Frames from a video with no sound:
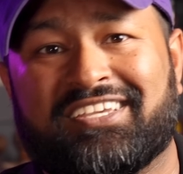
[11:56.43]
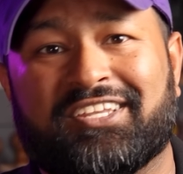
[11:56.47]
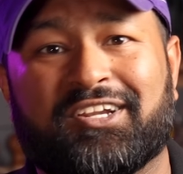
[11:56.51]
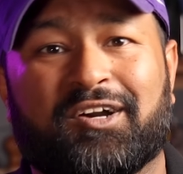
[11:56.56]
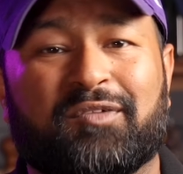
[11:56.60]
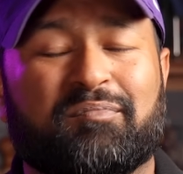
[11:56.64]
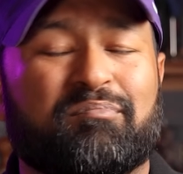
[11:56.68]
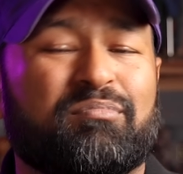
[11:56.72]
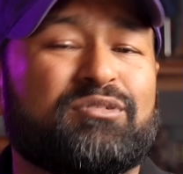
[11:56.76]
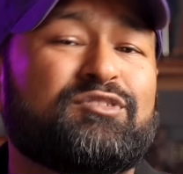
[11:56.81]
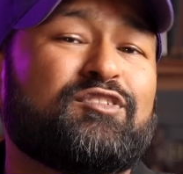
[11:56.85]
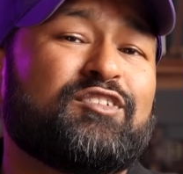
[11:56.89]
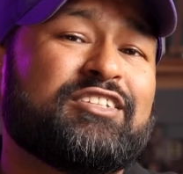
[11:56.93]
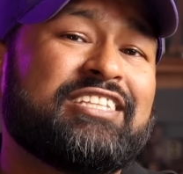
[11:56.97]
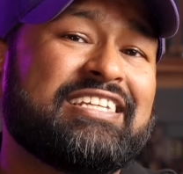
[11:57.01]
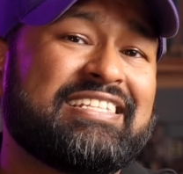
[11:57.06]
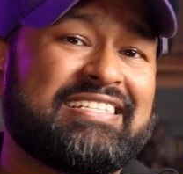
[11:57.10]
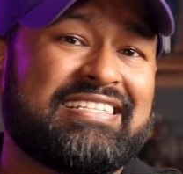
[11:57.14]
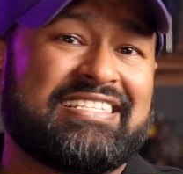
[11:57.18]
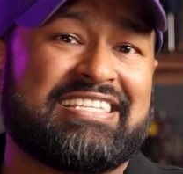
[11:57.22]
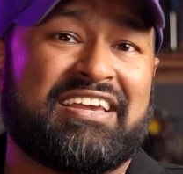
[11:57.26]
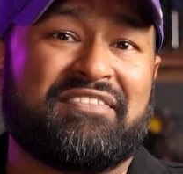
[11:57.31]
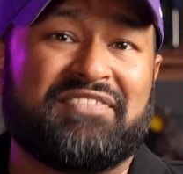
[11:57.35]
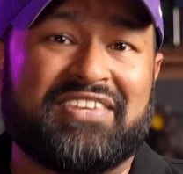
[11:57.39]
You know, before the
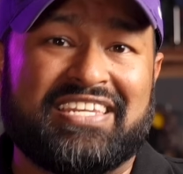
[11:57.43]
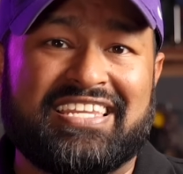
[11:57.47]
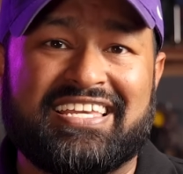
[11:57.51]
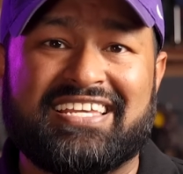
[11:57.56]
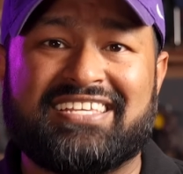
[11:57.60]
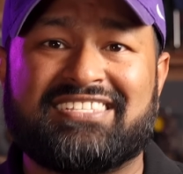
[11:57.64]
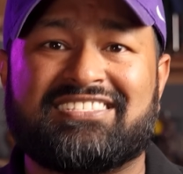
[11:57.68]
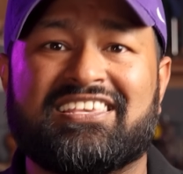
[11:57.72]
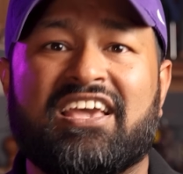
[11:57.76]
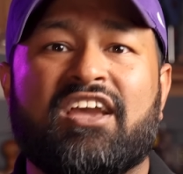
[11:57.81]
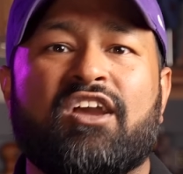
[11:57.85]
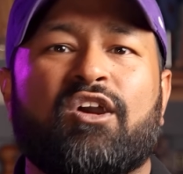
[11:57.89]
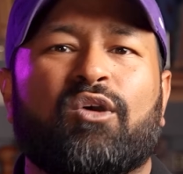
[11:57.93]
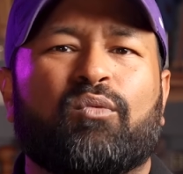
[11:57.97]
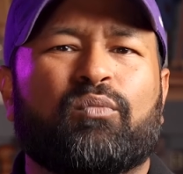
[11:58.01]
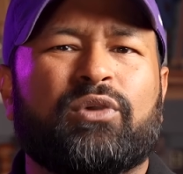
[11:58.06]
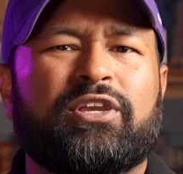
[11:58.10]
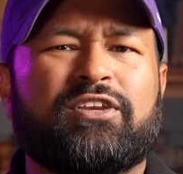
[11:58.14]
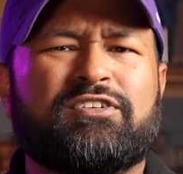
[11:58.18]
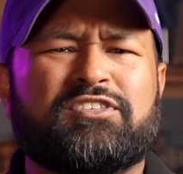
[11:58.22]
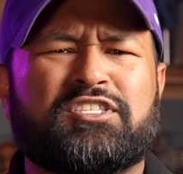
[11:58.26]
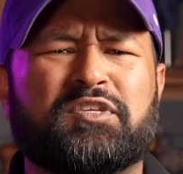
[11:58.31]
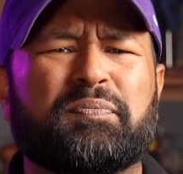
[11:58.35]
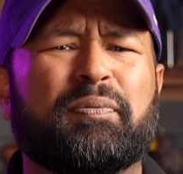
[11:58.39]
70s,
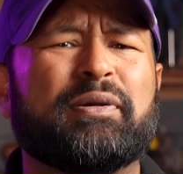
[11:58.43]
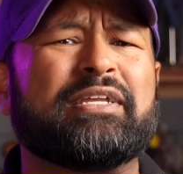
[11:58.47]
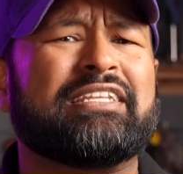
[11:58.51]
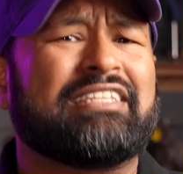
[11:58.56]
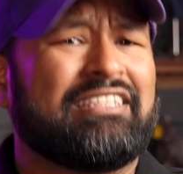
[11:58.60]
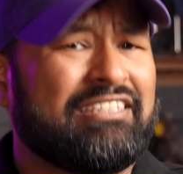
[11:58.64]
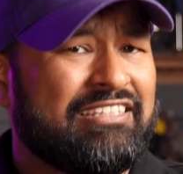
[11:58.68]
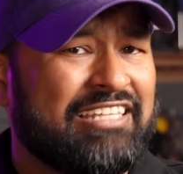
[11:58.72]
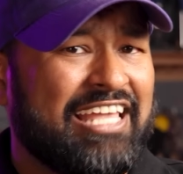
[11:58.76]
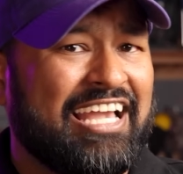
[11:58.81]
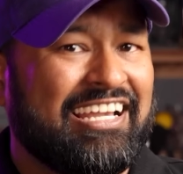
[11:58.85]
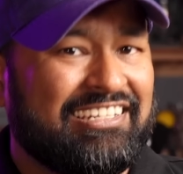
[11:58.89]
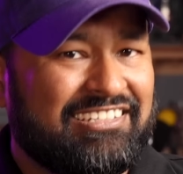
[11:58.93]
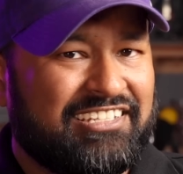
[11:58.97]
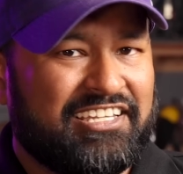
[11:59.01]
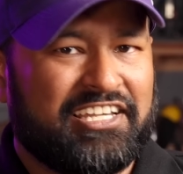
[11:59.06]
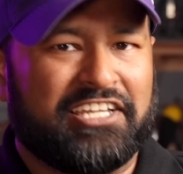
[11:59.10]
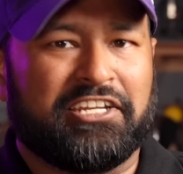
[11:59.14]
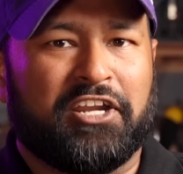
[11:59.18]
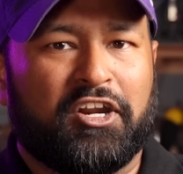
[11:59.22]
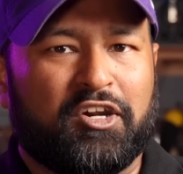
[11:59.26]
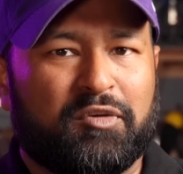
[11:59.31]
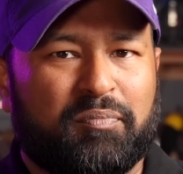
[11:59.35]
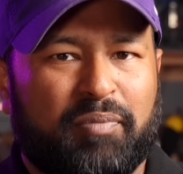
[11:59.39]
we used to put lead
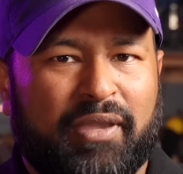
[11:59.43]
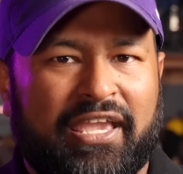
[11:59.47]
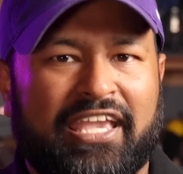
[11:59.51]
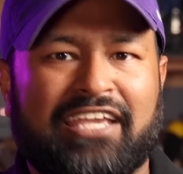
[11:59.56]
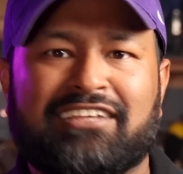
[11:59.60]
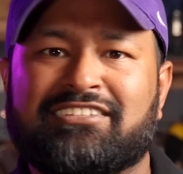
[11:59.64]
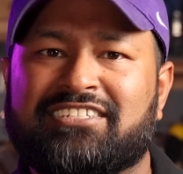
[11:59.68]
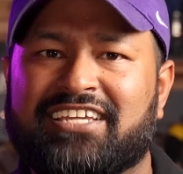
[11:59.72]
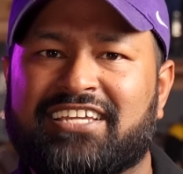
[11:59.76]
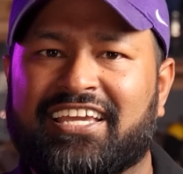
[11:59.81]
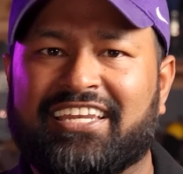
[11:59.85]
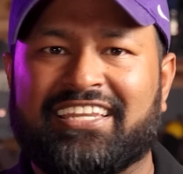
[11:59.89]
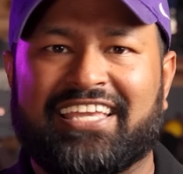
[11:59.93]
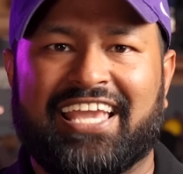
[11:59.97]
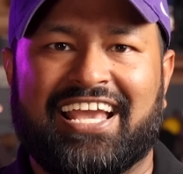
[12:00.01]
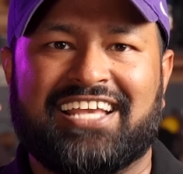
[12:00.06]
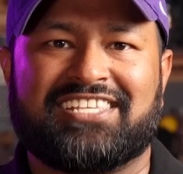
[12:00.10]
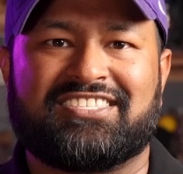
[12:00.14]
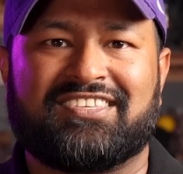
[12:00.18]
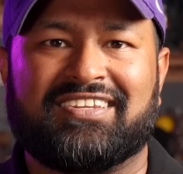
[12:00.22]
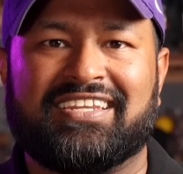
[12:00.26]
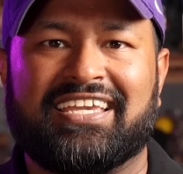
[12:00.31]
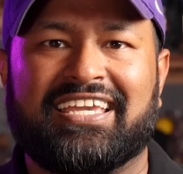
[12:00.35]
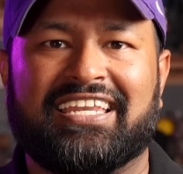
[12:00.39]
in our paint and
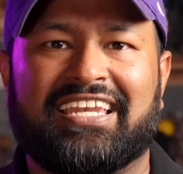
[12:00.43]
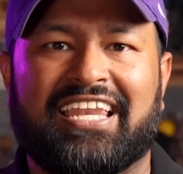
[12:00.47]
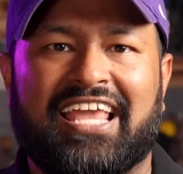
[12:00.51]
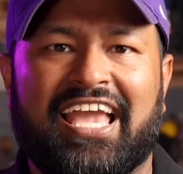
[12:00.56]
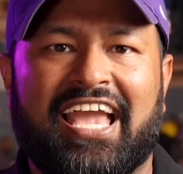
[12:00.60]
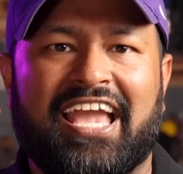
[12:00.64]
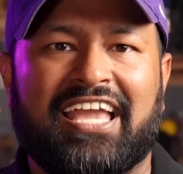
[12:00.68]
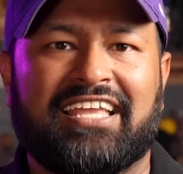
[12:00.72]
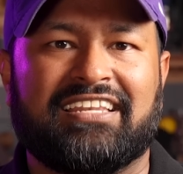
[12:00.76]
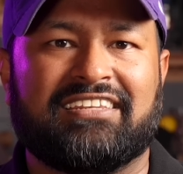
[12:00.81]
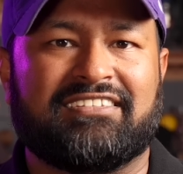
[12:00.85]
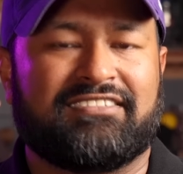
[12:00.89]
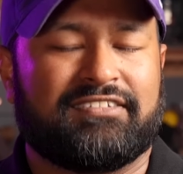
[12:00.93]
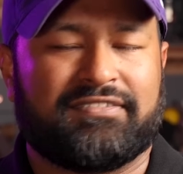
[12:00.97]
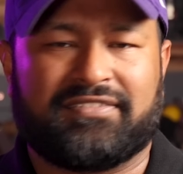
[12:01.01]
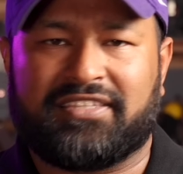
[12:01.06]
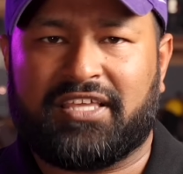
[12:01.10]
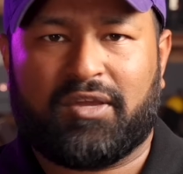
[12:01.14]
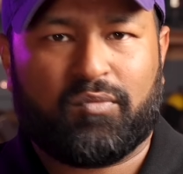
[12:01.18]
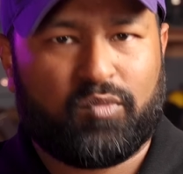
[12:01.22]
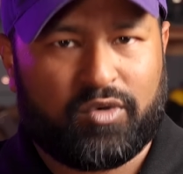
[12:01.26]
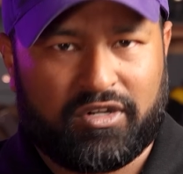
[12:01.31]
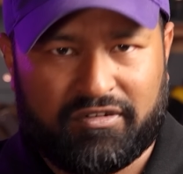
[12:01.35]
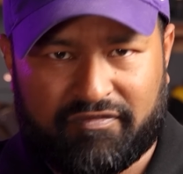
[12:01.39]
gasoline, and
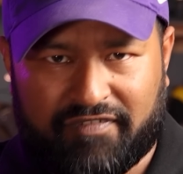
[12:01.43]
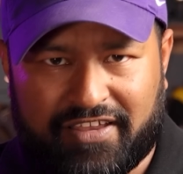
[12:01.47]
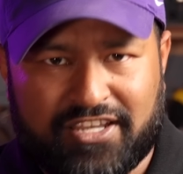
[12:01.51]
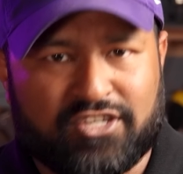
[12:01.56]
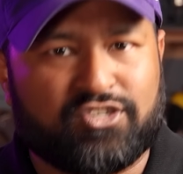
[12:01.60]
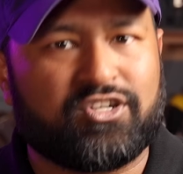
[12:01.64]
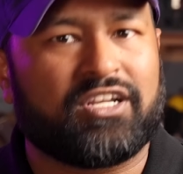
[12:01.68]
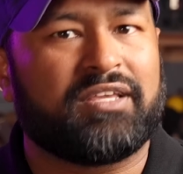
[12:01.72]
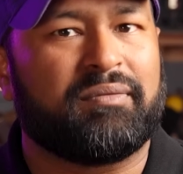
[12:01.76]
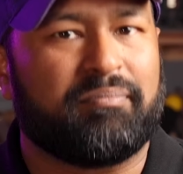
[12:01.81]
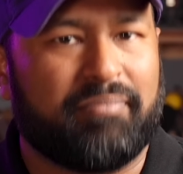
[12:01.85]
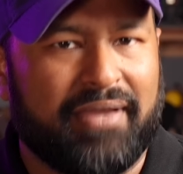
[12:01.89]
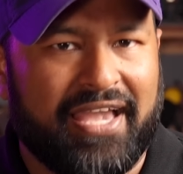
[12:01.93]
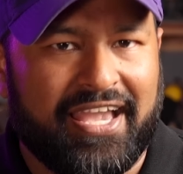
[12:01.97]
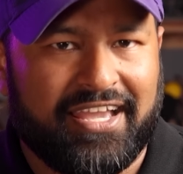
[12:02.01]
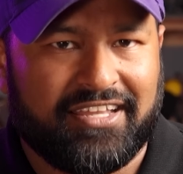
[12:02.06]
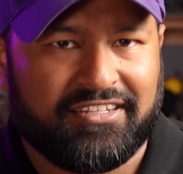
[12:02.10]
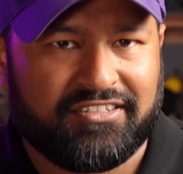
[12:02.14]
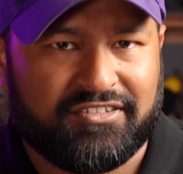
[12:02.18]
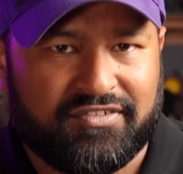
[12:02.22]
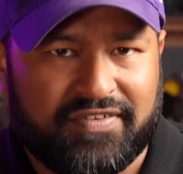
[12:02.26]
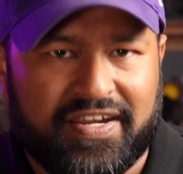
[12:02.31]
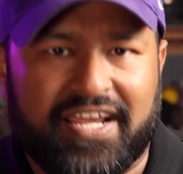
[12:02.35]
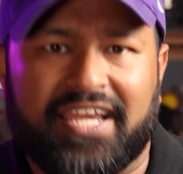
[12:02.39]
that were eventually
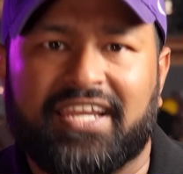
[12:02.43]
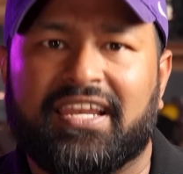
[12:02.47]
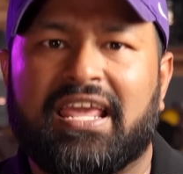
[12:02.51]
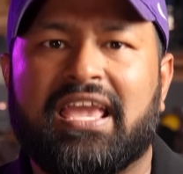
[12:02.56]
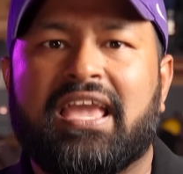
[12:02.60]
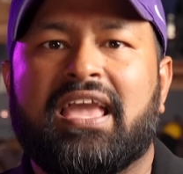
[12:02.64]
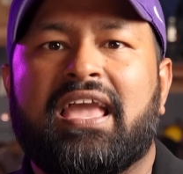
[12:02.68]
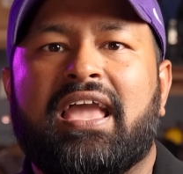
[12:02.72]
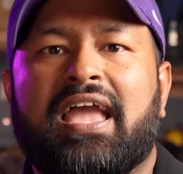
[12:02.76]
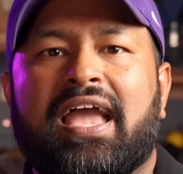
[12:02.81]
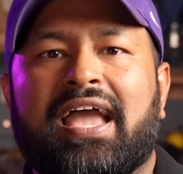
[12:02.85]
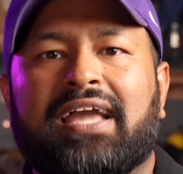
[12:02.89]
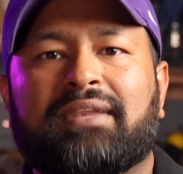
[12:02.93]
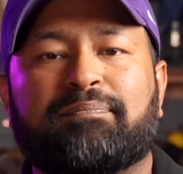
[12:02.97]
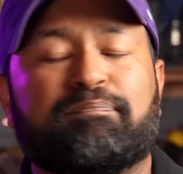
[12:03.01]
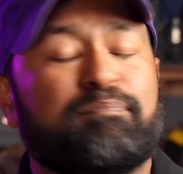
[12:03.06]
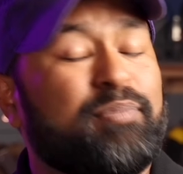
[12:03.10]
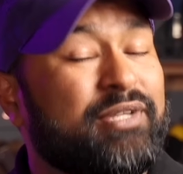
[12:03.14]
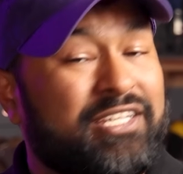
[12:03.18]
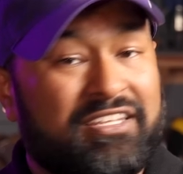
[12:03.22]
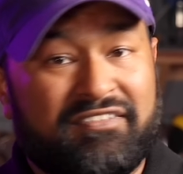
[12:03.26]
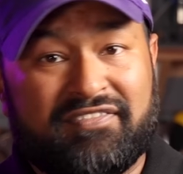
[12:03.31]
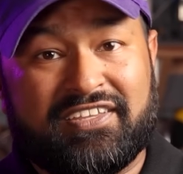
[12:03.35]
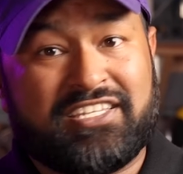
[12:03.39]
banned, right?
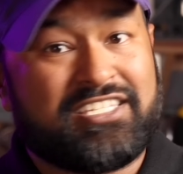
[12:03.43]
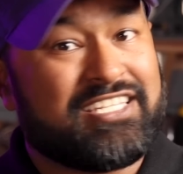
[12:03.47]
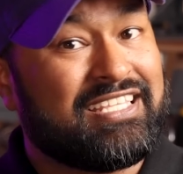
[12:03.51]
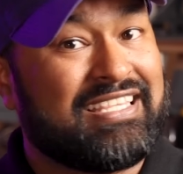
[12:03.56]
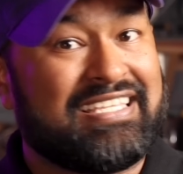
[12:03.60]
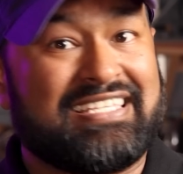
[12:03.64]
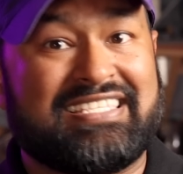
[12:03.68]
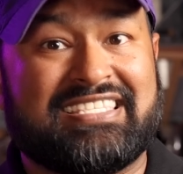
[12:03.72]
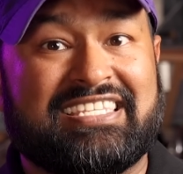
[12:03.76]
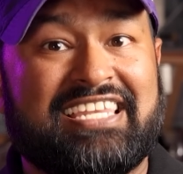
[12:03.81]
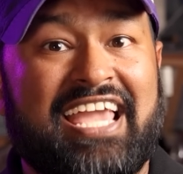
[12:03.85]
But even to this